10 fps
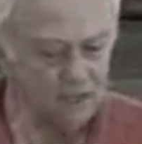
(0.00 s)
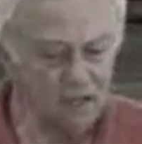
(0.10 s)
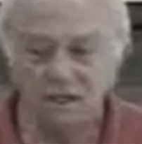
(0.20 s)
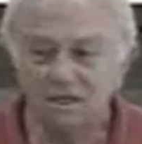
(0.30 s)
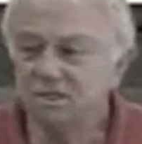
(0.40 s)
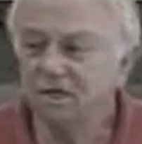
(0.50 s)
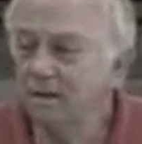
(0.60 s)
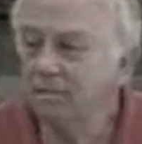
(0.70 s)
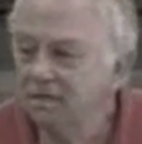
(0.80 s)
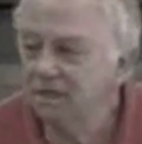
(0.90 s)
there is a
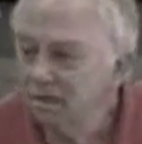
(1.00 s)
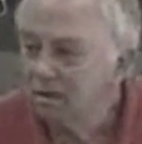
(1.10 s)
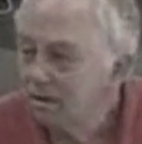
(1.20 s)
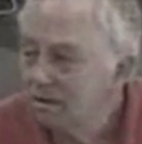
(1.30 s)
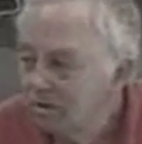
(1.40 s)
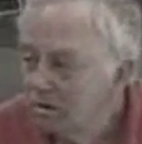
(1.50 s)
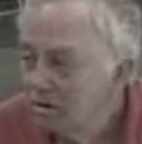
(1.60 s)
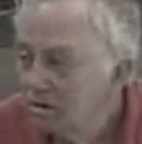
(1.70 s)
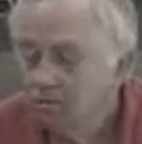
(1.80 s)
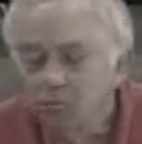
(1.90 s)
remedy
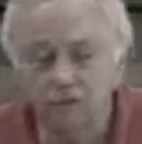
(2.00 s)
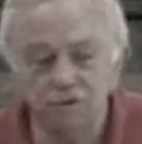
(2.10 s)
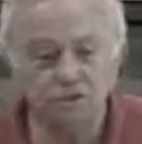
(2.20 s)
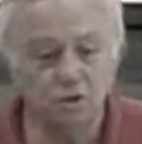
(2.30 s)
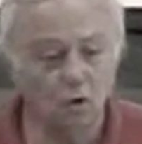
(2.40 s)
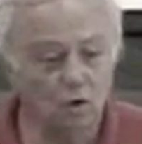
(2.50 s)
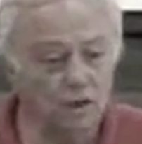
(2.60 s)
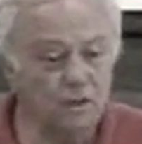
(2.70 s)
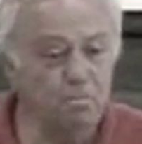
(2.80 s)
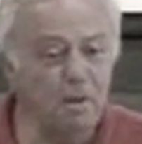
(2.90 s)
which is
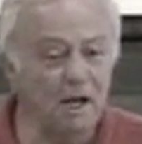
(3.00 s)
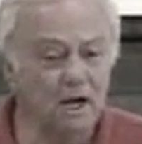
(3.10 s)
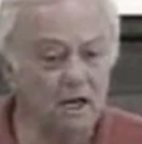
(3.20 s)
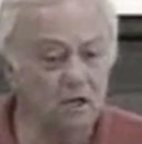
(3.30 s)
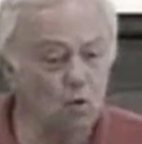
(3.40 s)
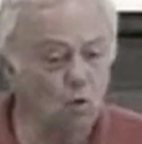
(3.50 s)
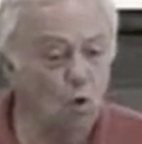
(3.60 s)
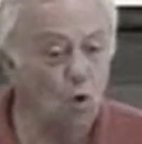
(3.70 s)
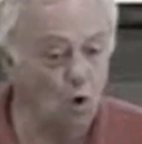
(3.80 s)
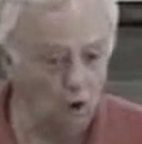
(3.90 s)
called the Berlin
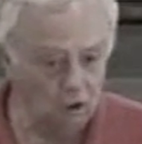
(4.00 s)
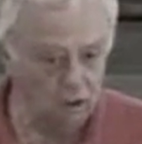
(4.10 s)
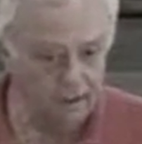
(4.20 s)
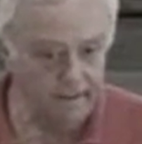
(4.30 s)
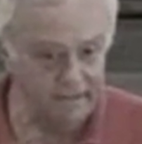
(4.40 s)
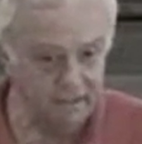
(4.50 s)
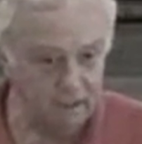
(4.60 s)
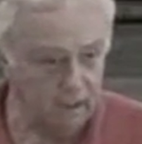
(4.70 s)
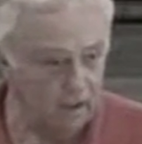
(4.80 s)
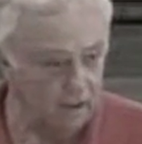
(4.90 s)
Wall remedy.